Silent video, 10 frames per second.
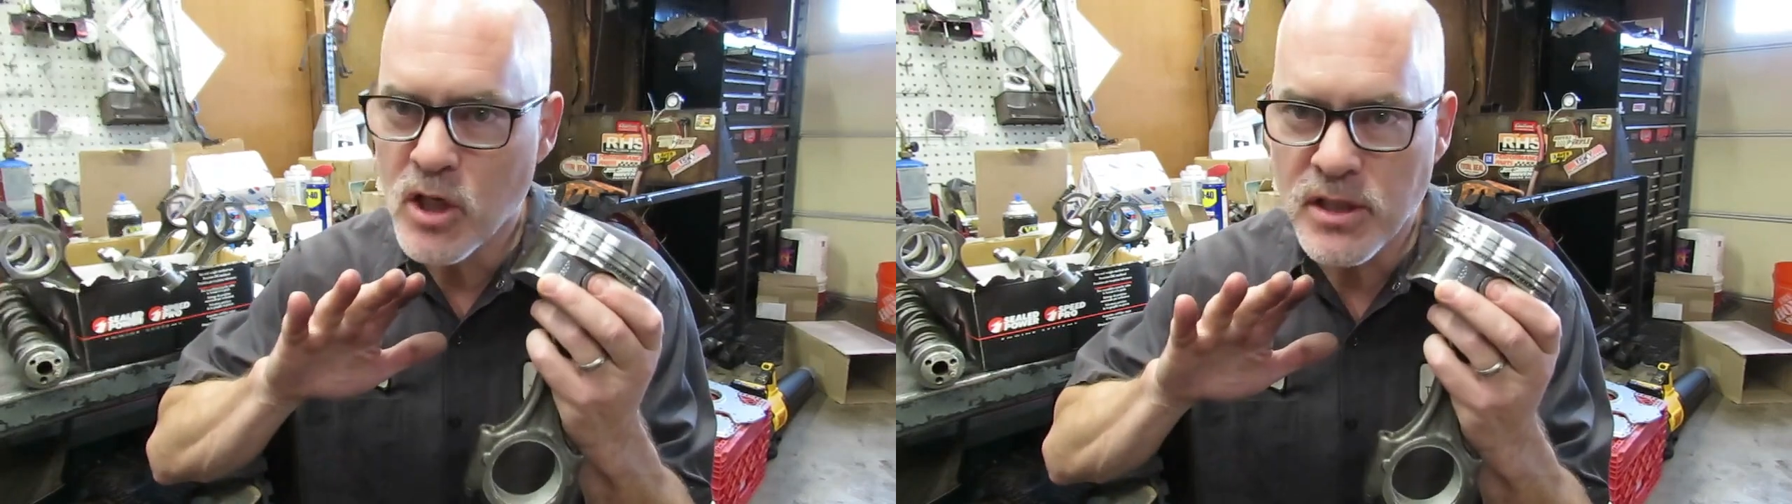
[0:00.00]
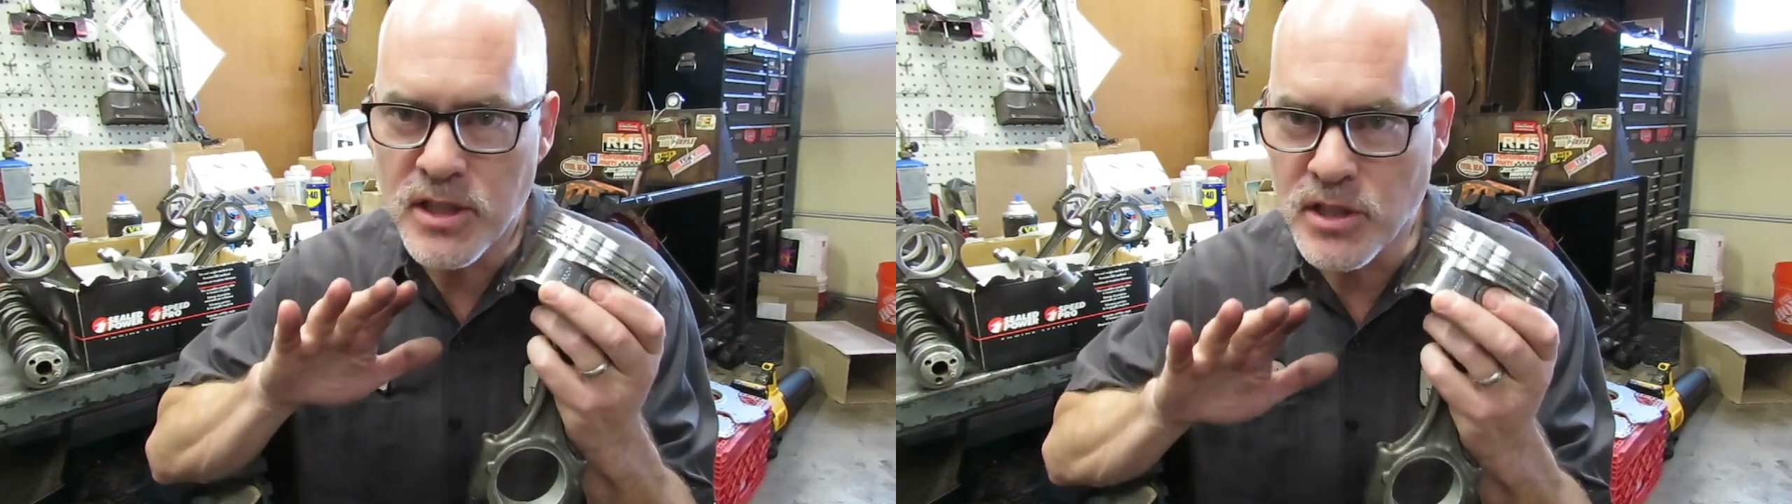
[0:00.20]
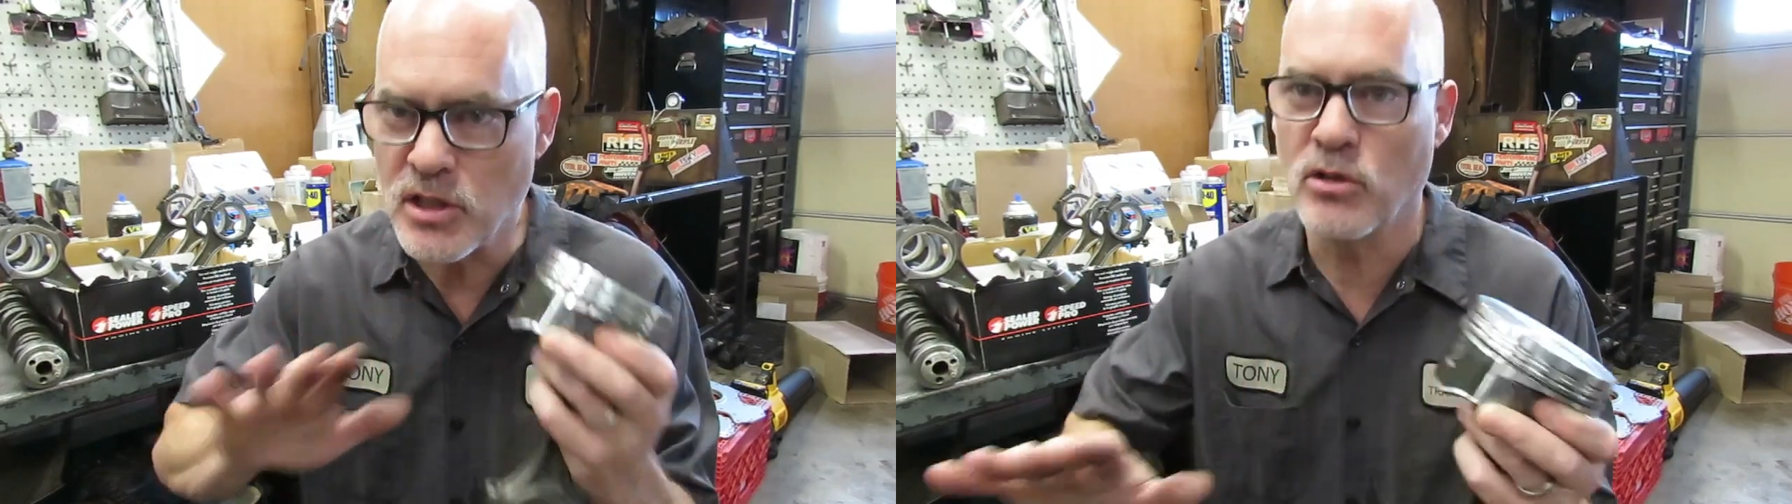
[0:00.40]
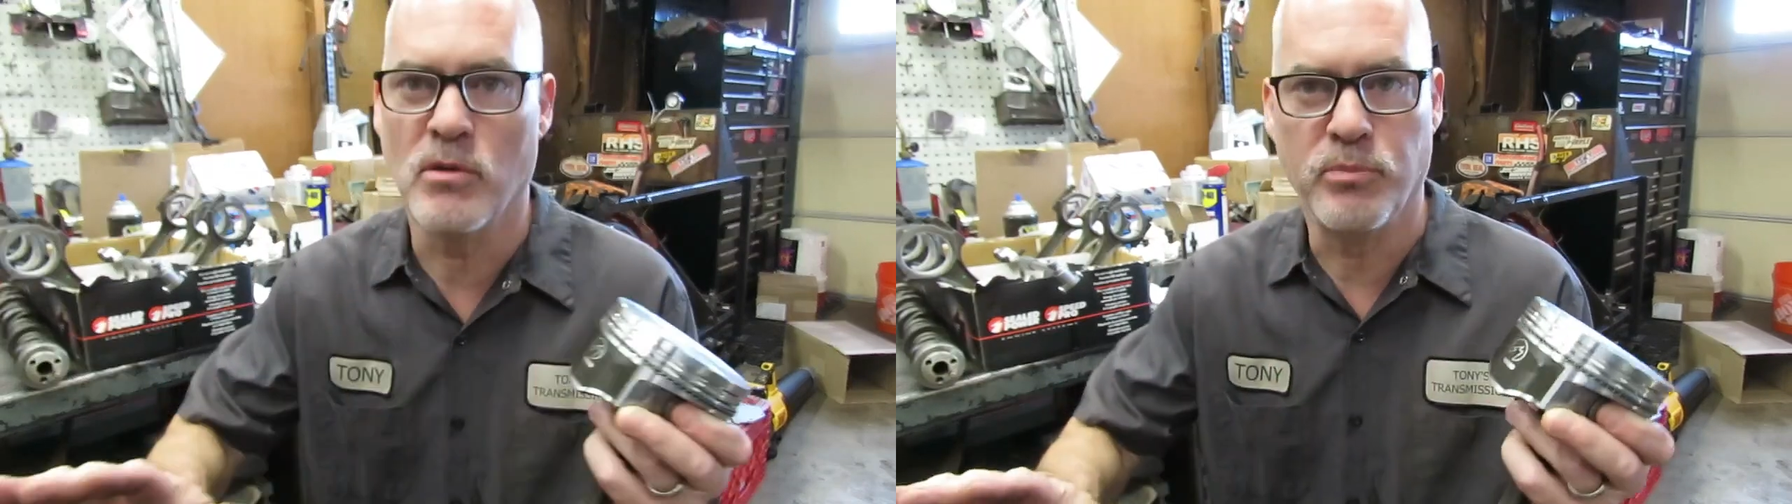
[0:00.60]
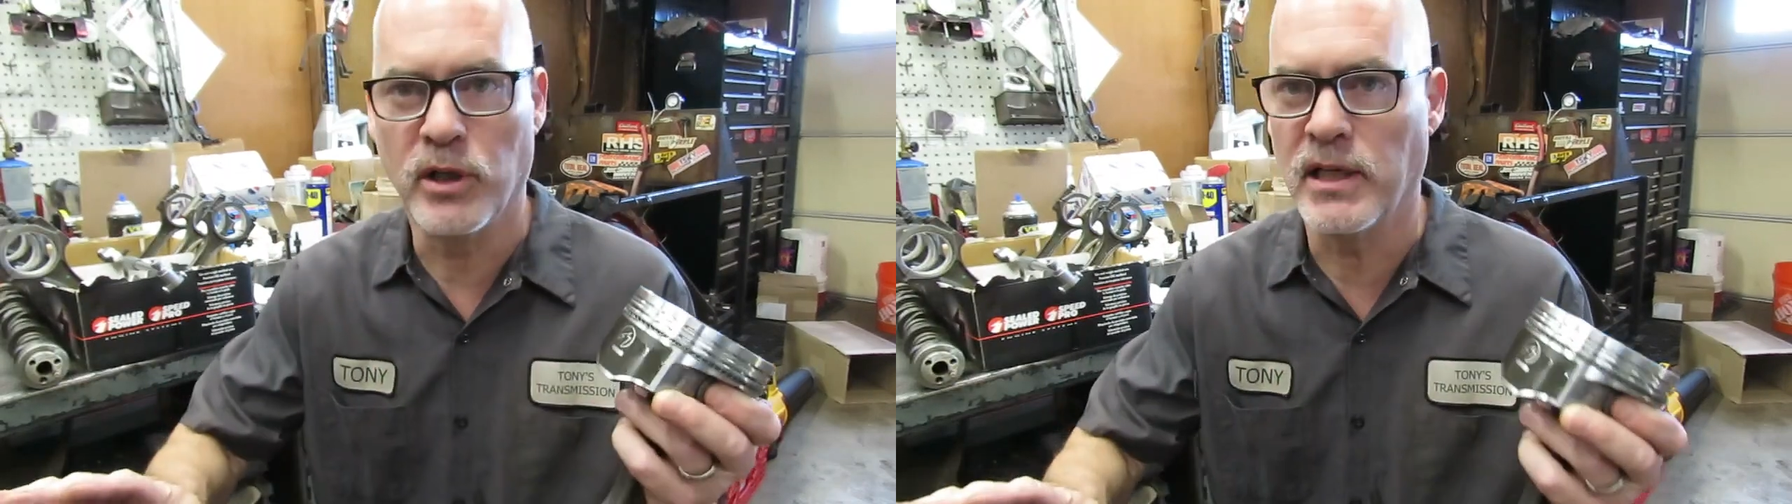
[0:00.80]
still
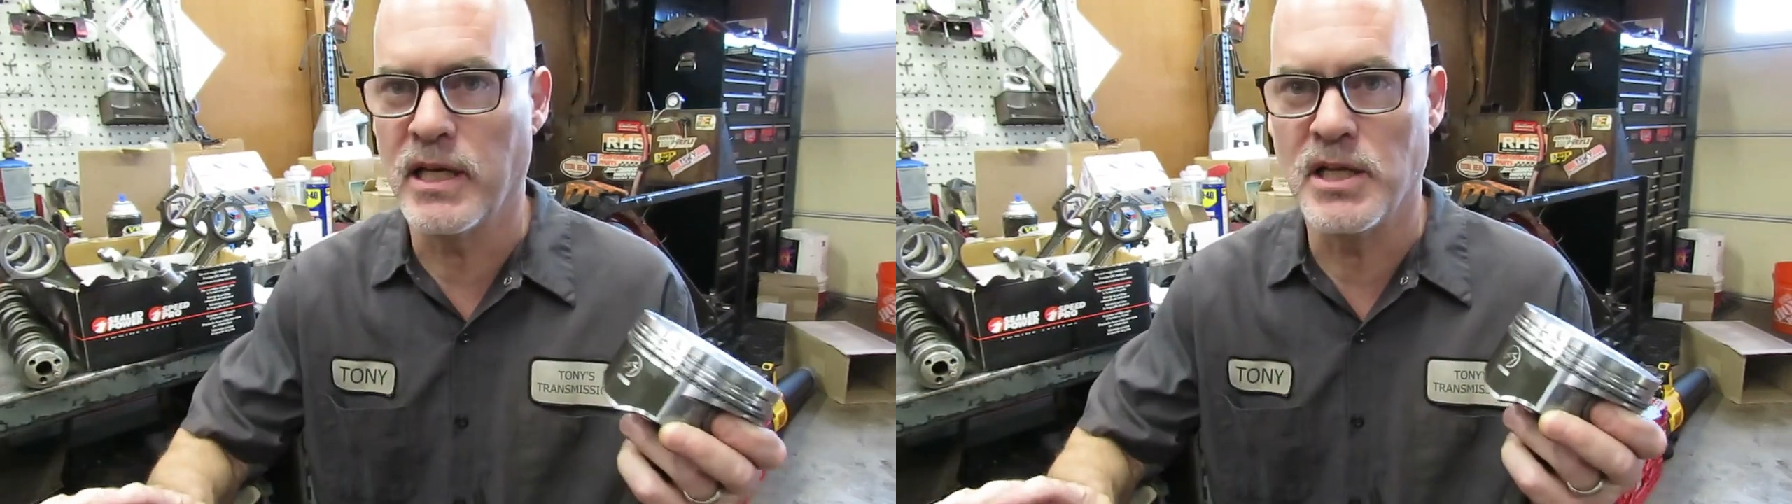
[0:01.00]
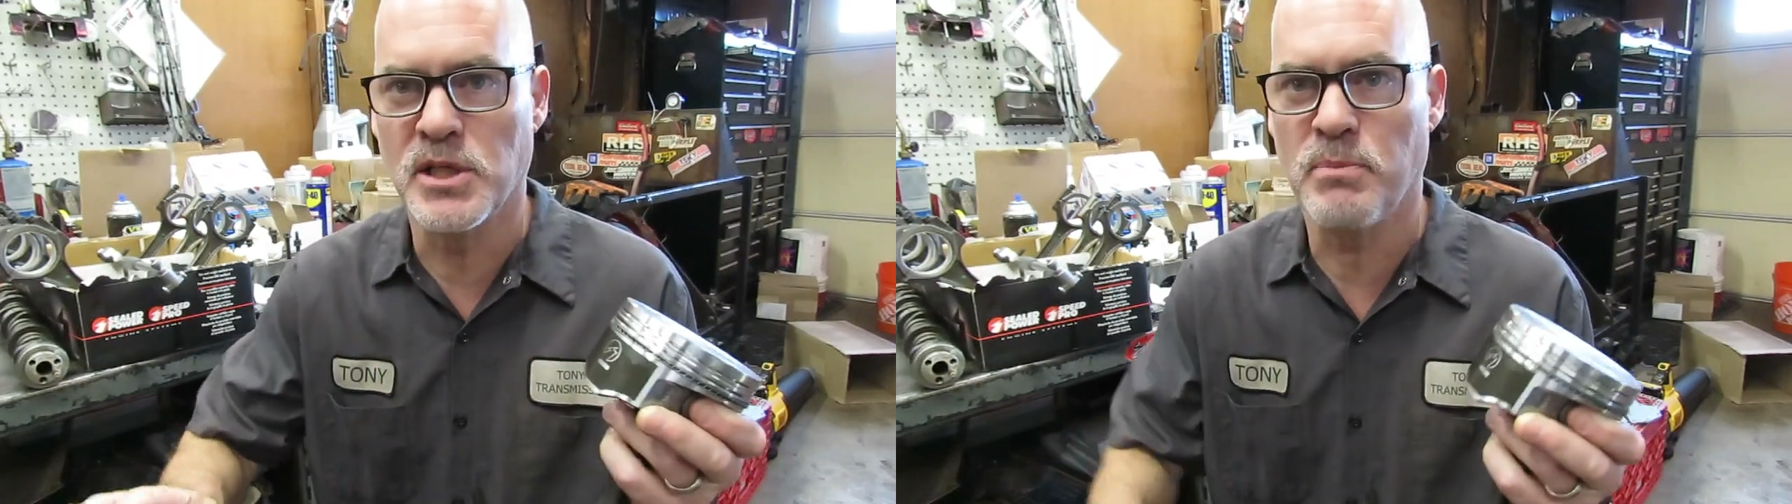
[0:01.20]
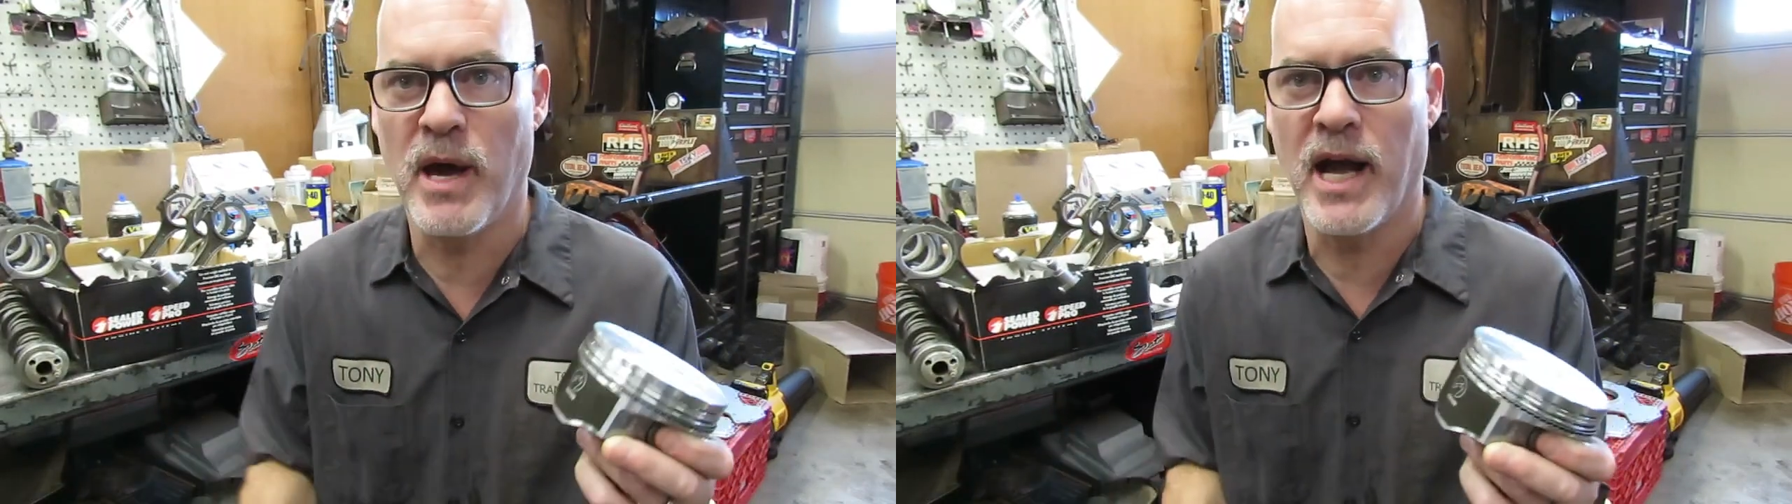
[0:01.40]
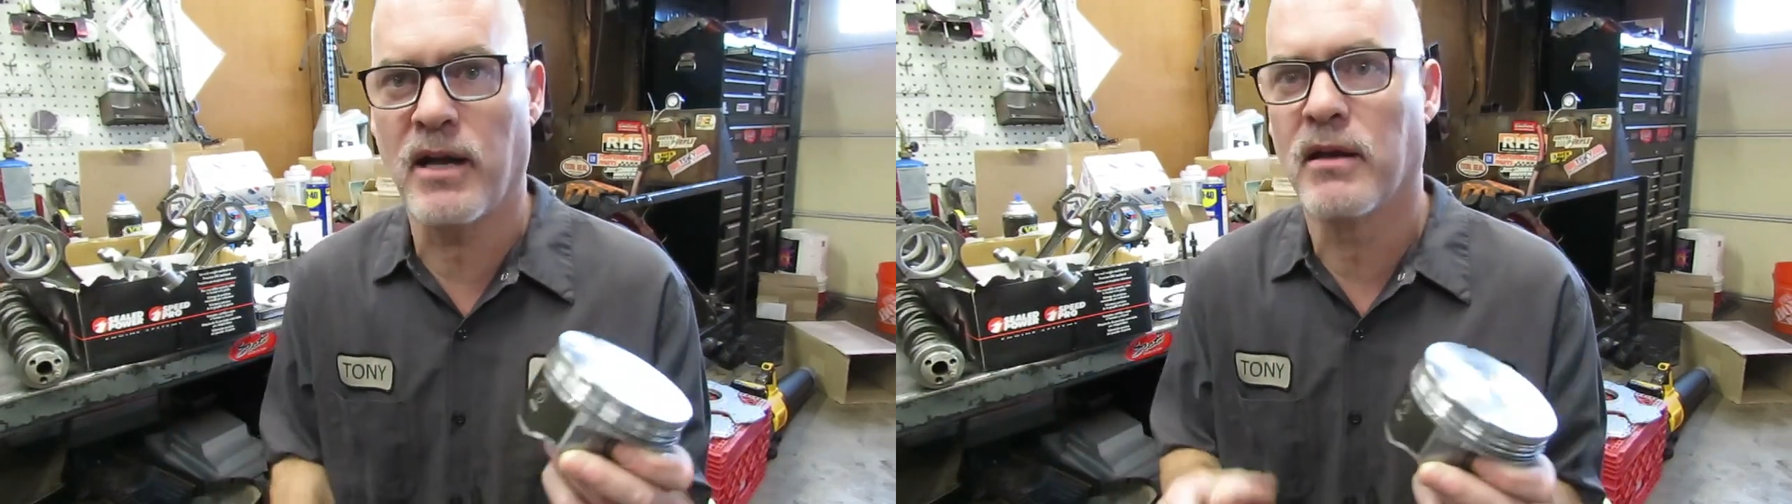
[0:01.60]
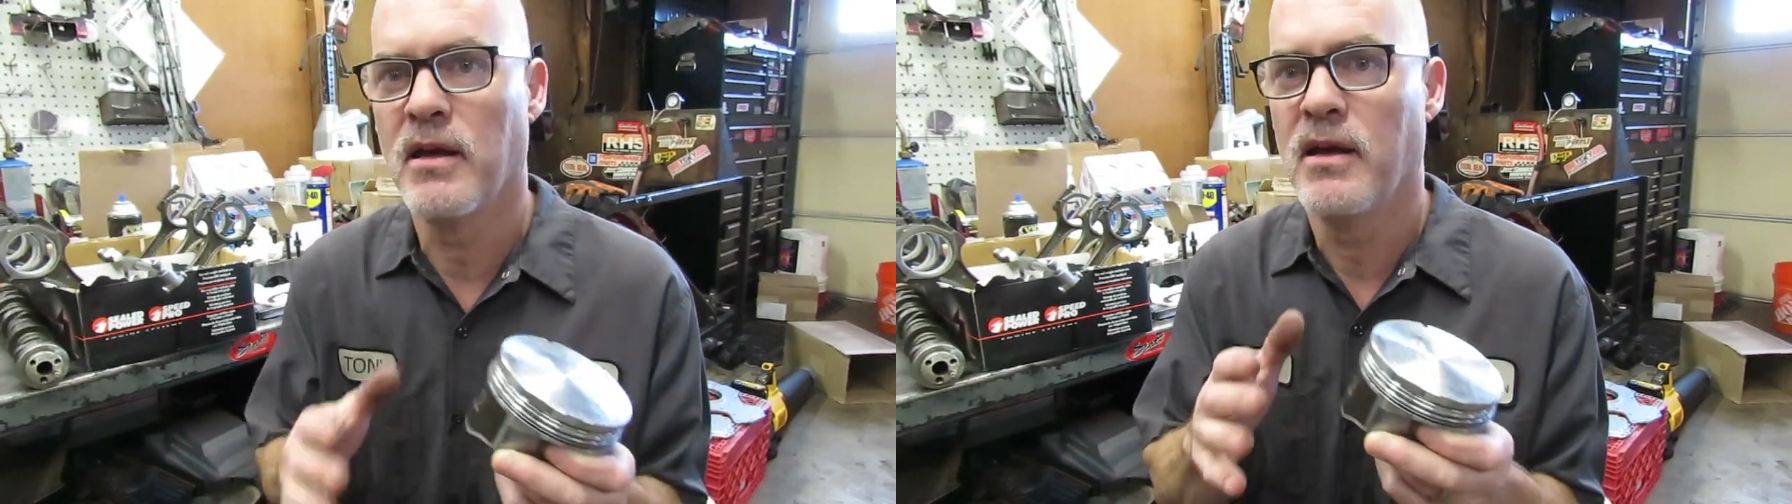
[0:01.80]
completely in spec,